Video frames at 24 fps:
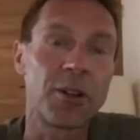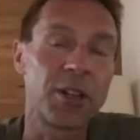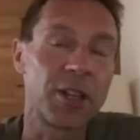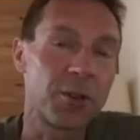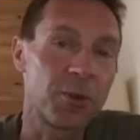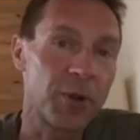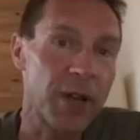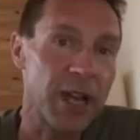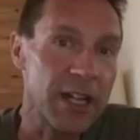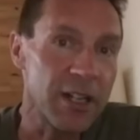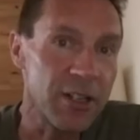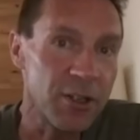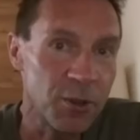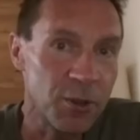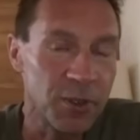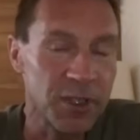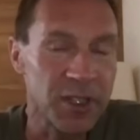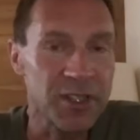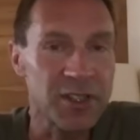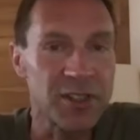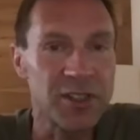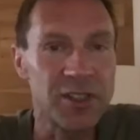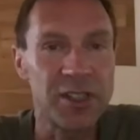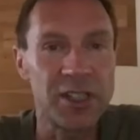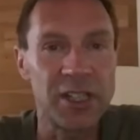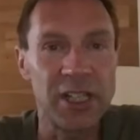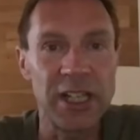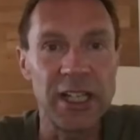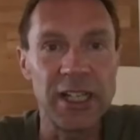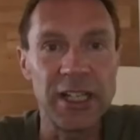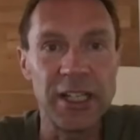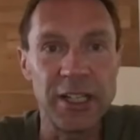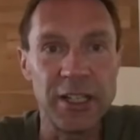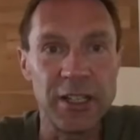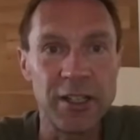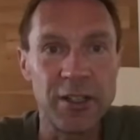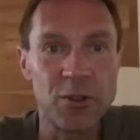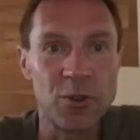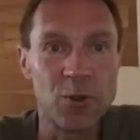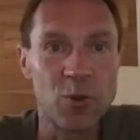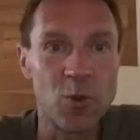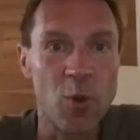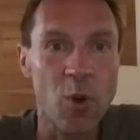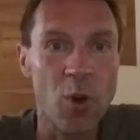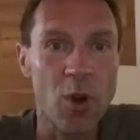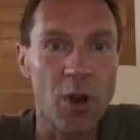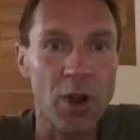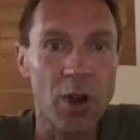the Grand Tours, they need to
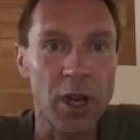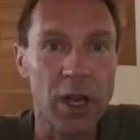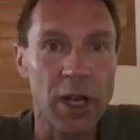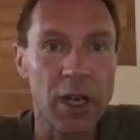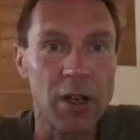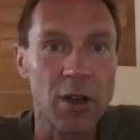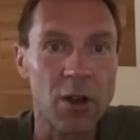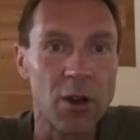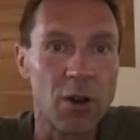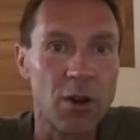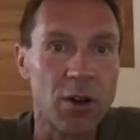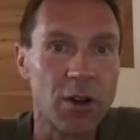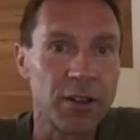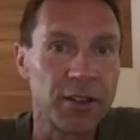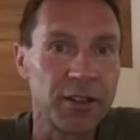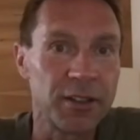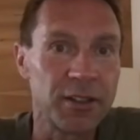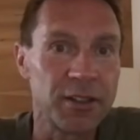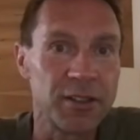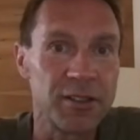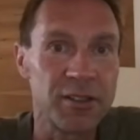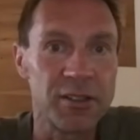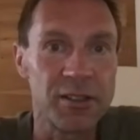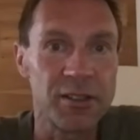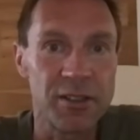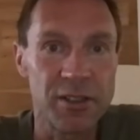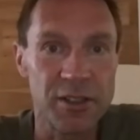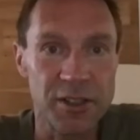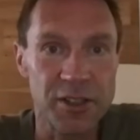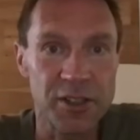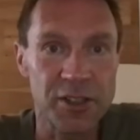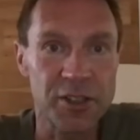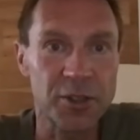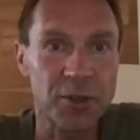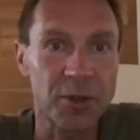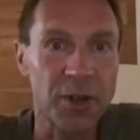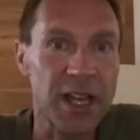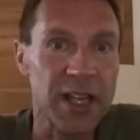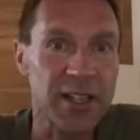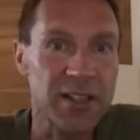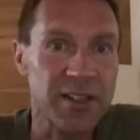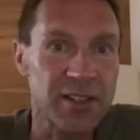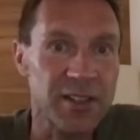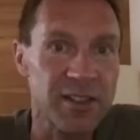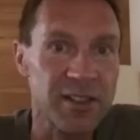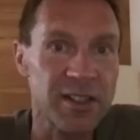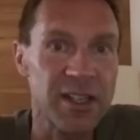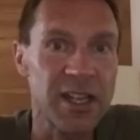work on
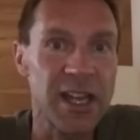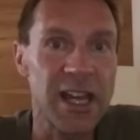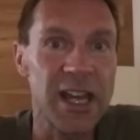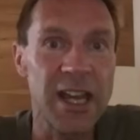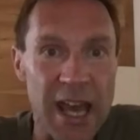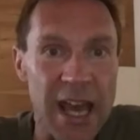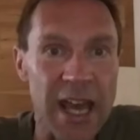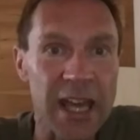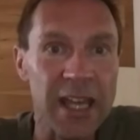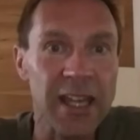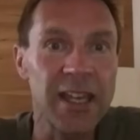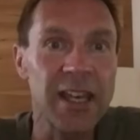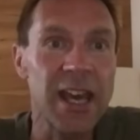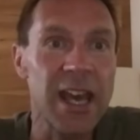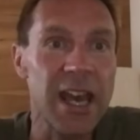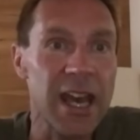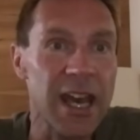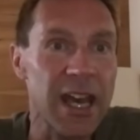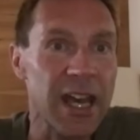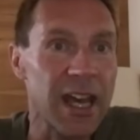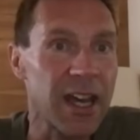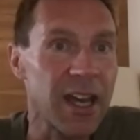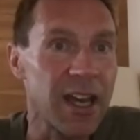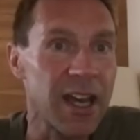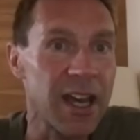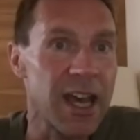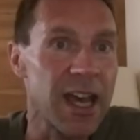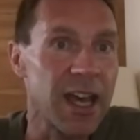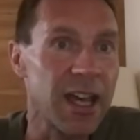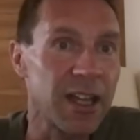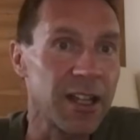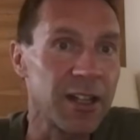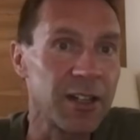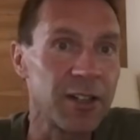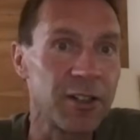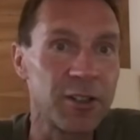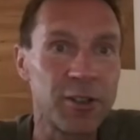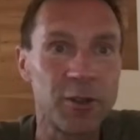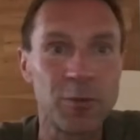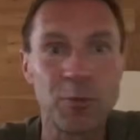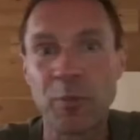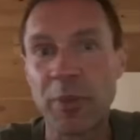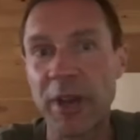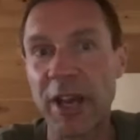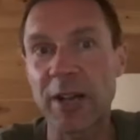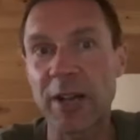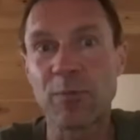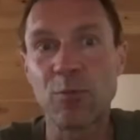stress, anger, and
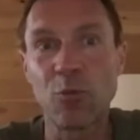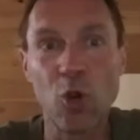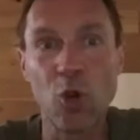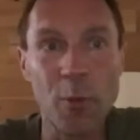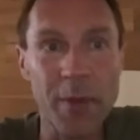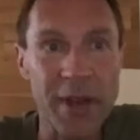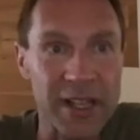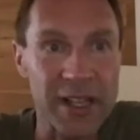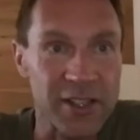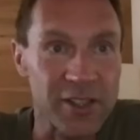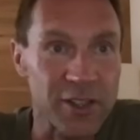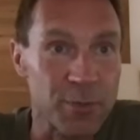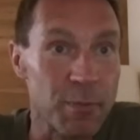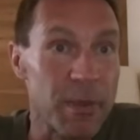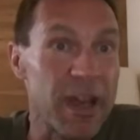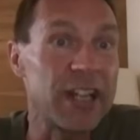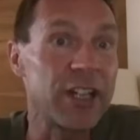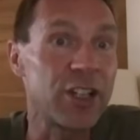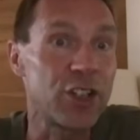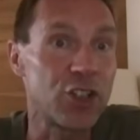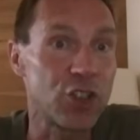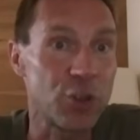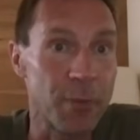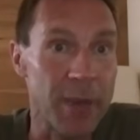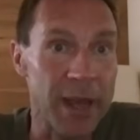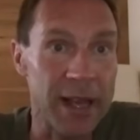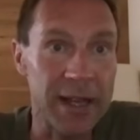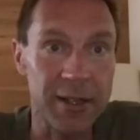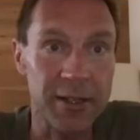bad moments management.